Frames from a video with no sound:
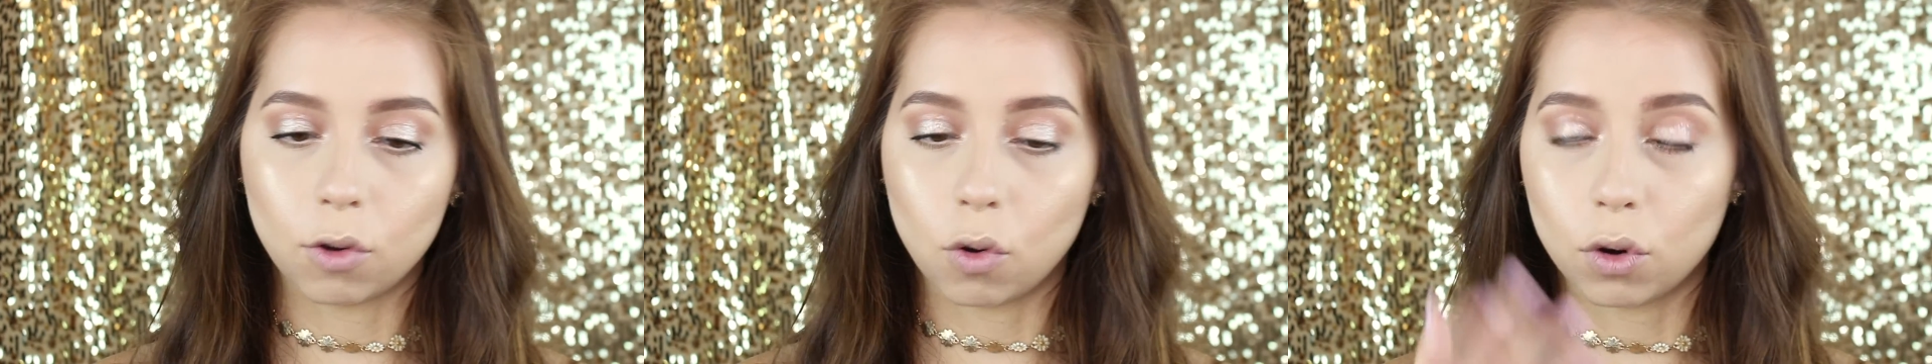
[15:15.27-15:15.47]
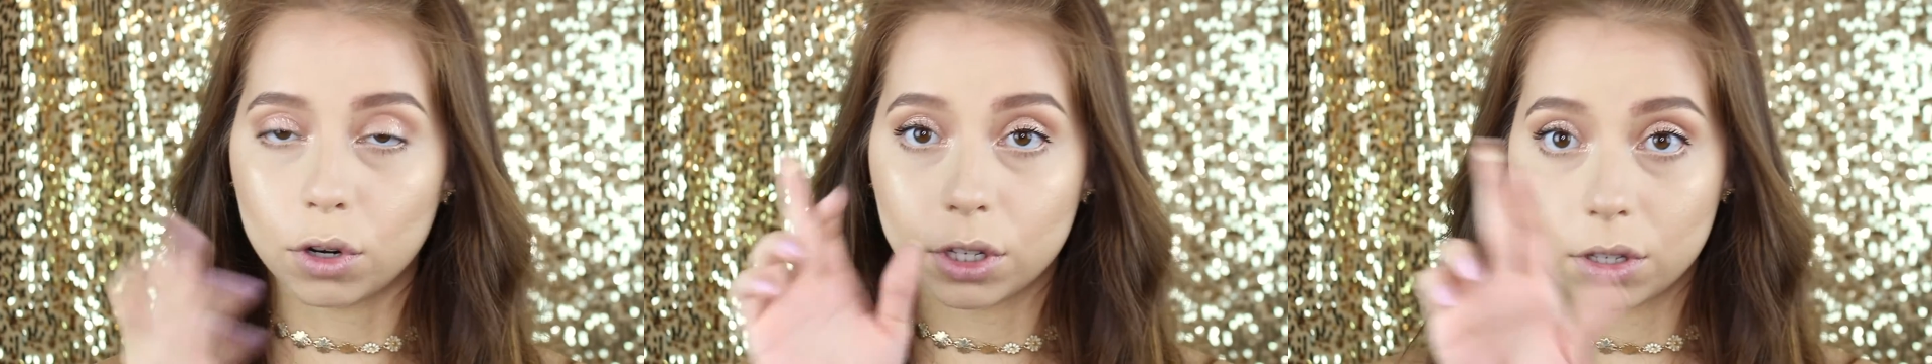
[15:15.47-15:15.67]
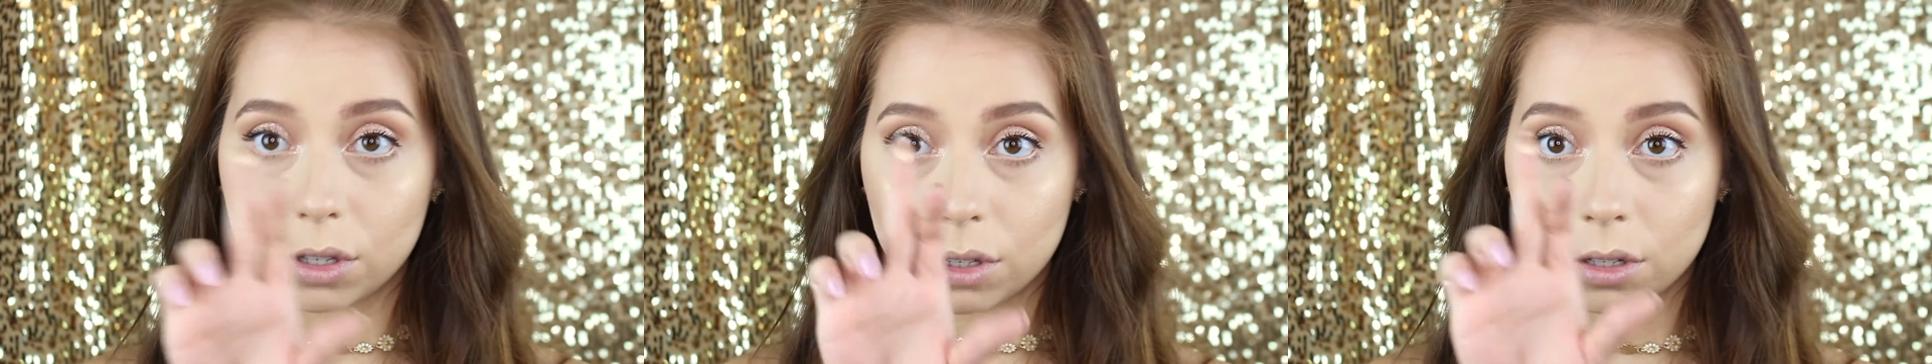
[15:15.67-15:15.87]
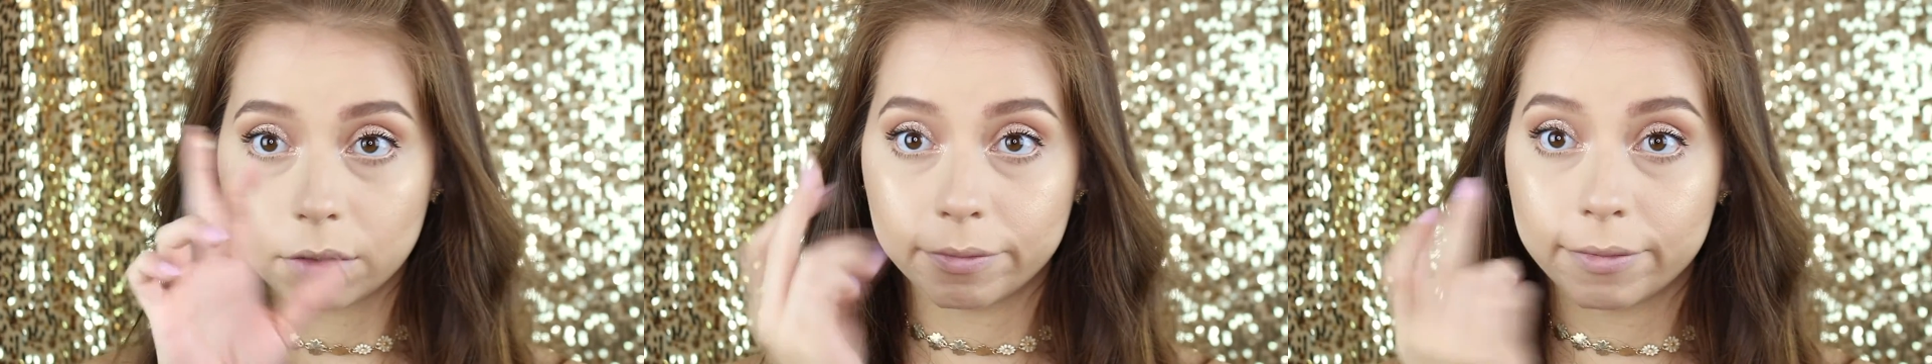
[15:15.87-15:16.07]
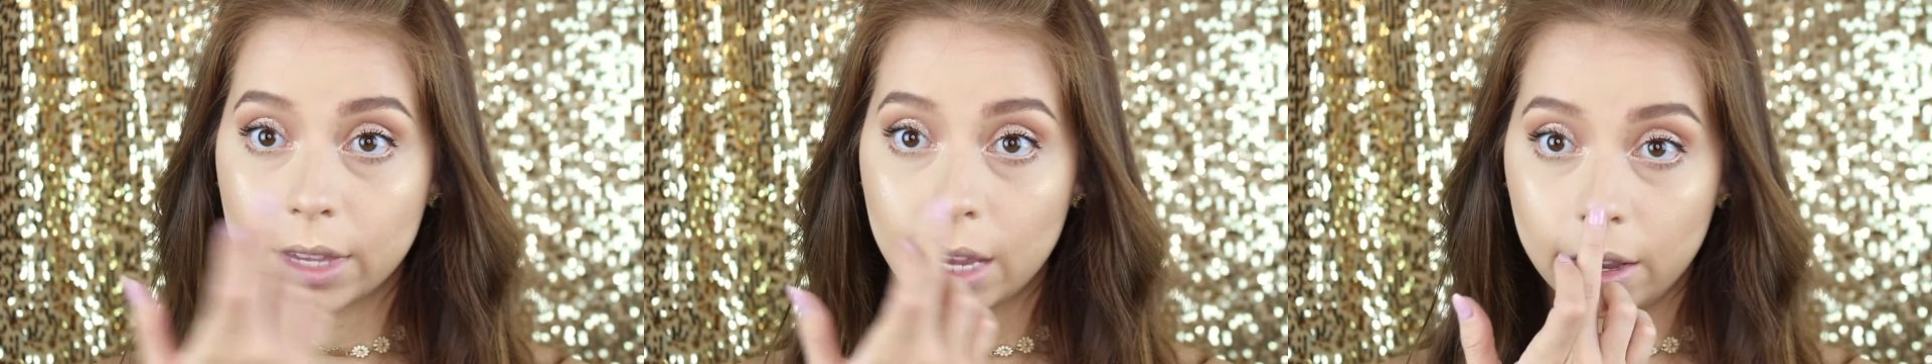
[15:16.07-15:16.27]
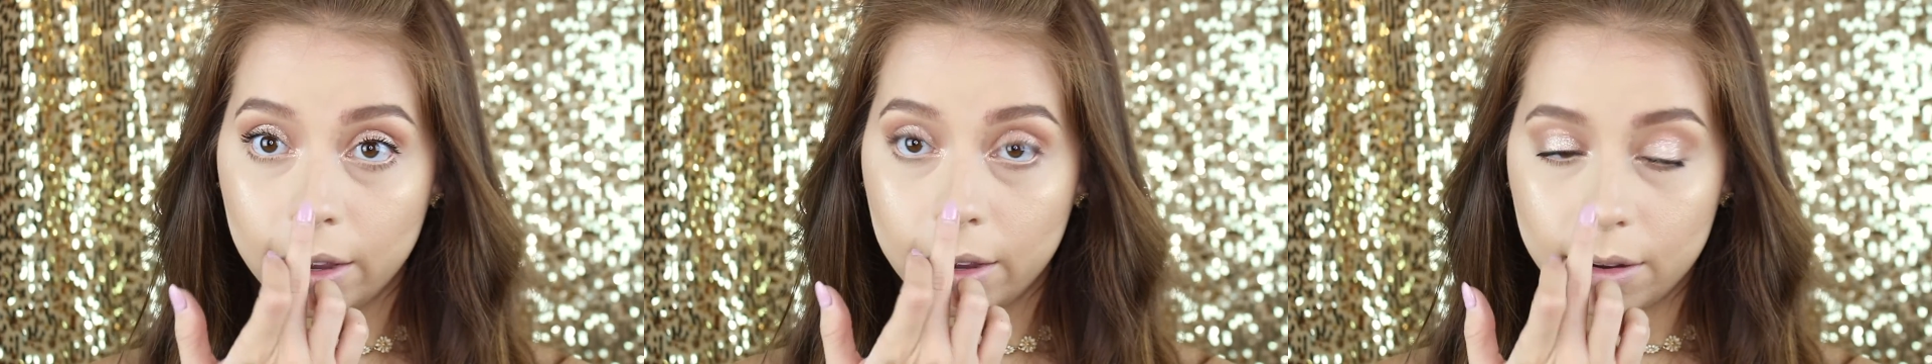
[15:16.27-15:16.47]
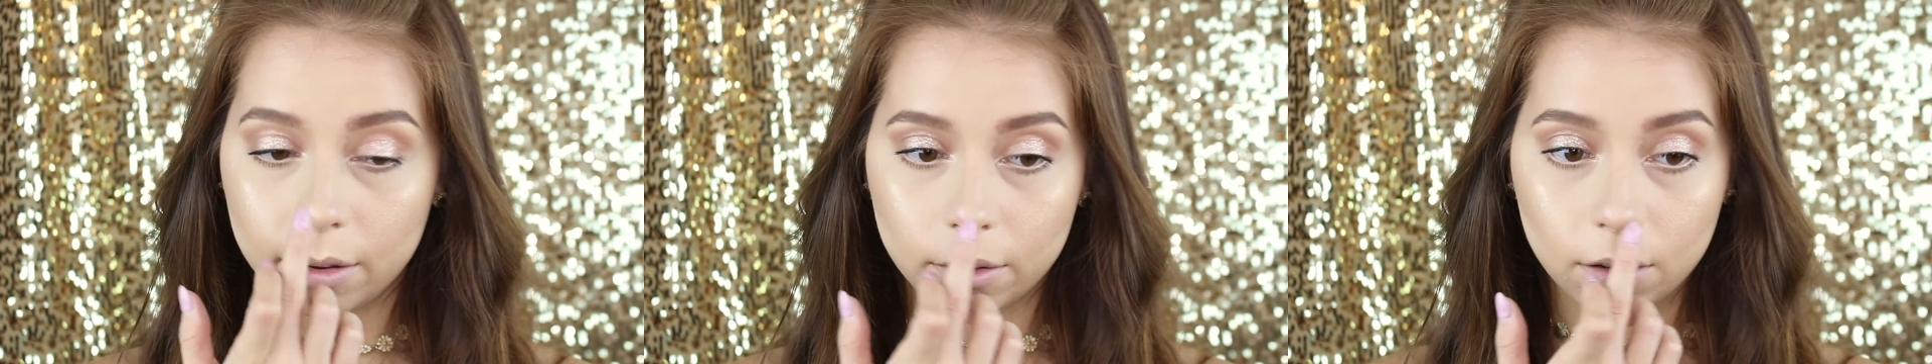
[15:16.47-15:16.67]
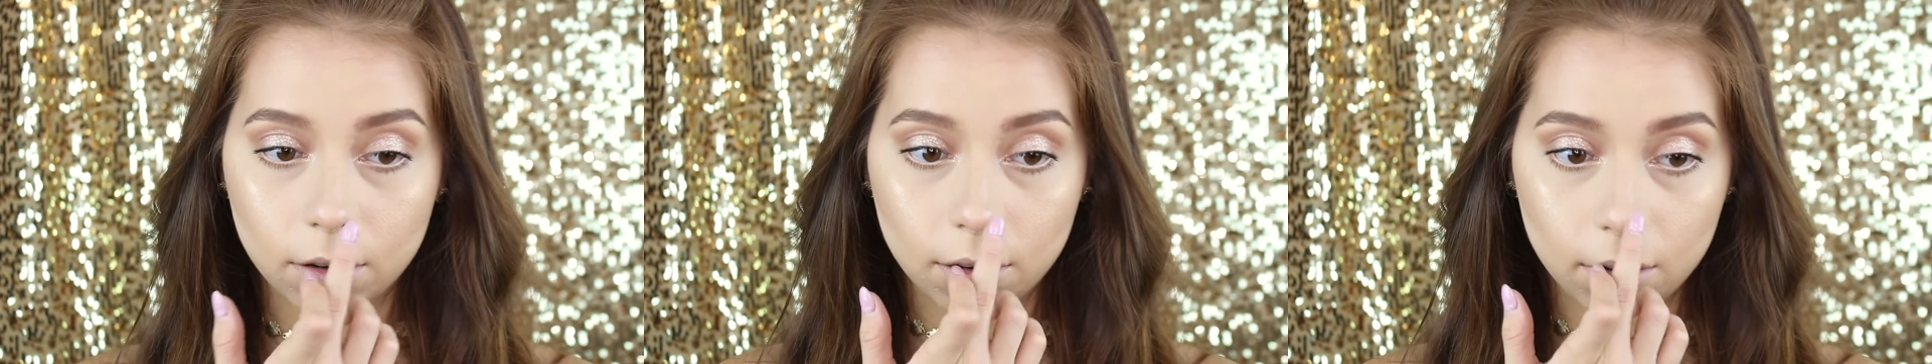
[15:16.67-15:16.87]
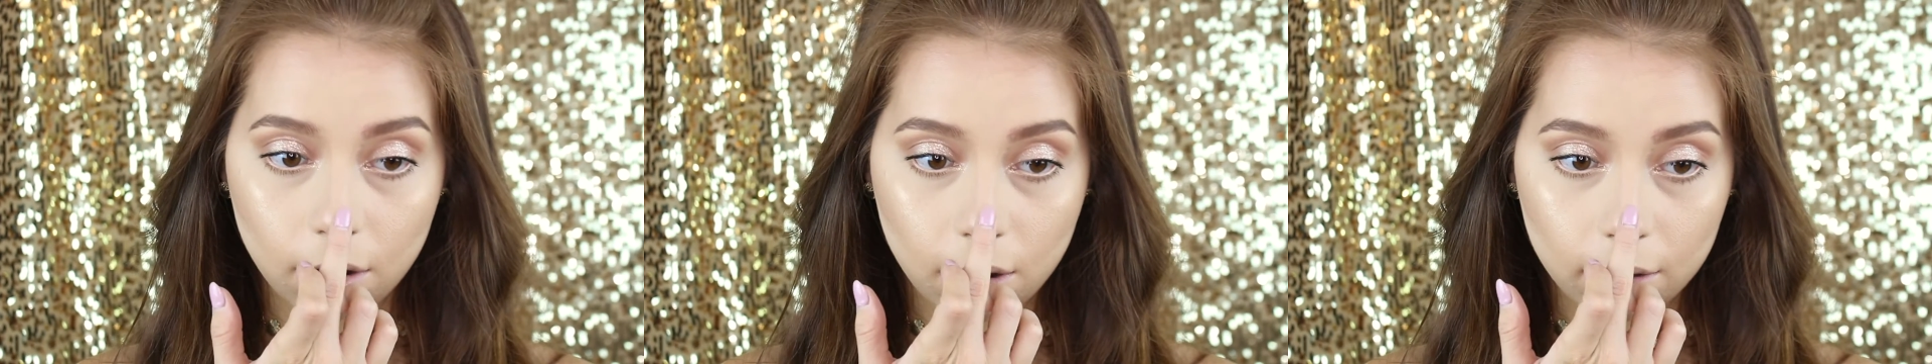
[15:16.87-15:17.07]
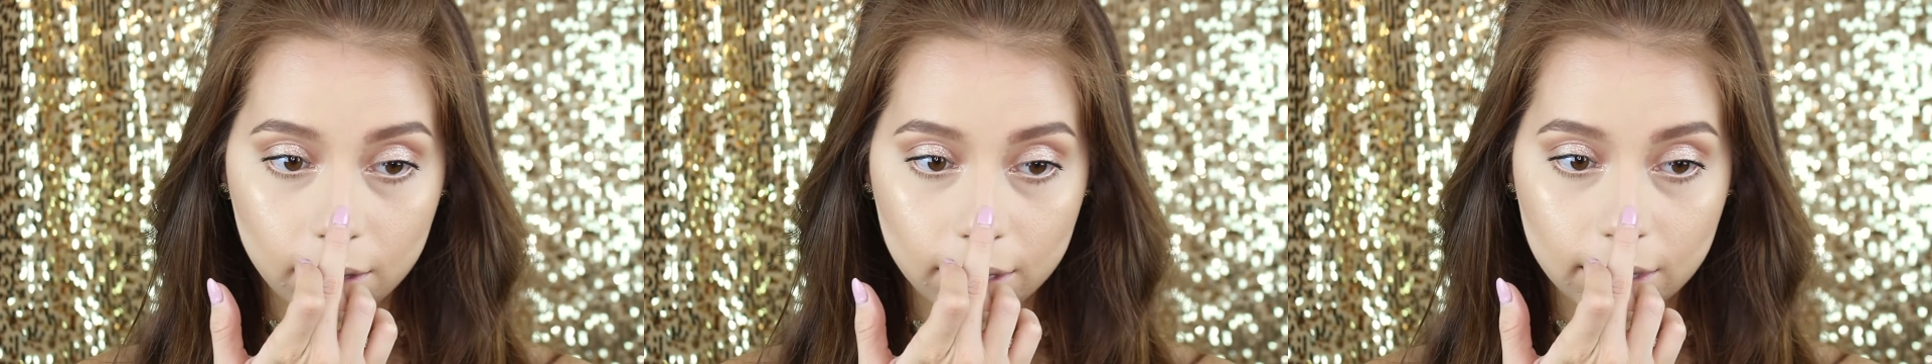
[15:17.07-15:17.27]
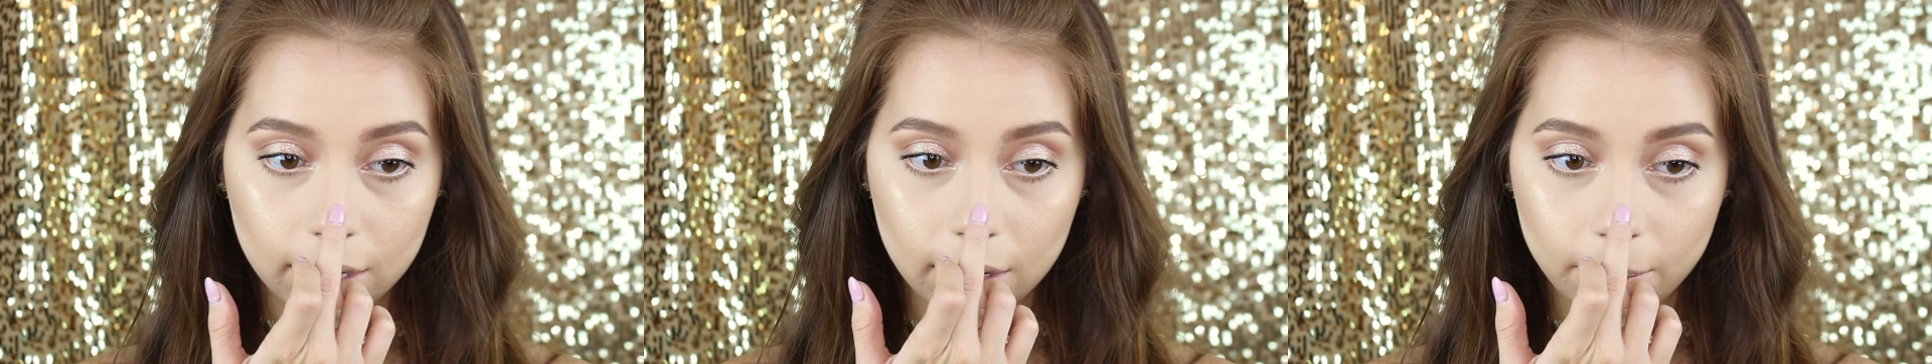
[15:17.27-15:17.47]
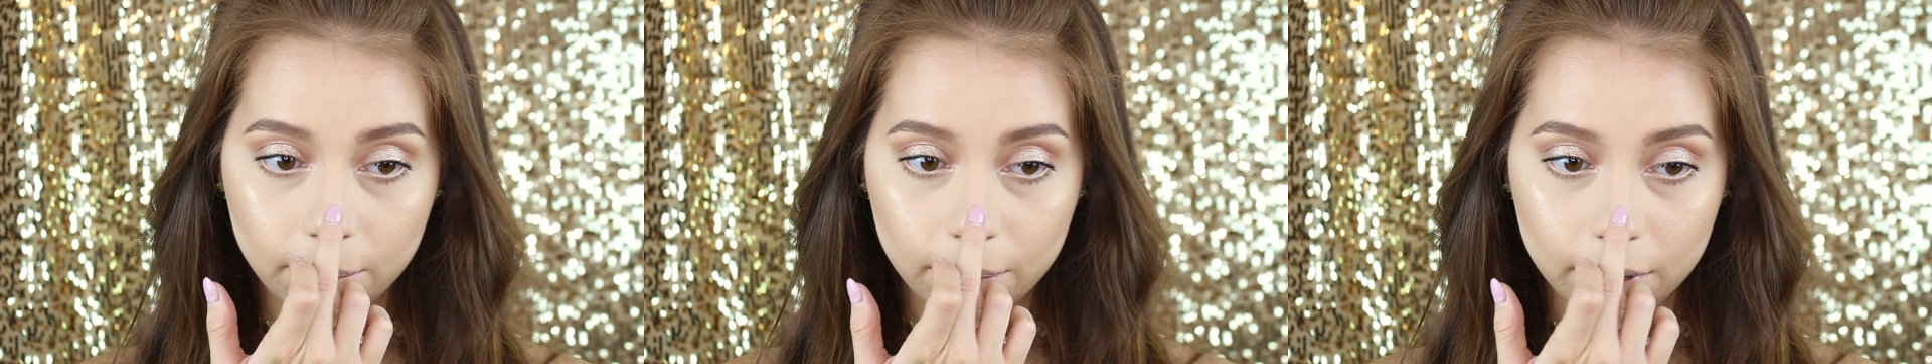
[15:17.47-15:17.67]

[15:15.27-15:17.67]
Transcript: course, on the tip.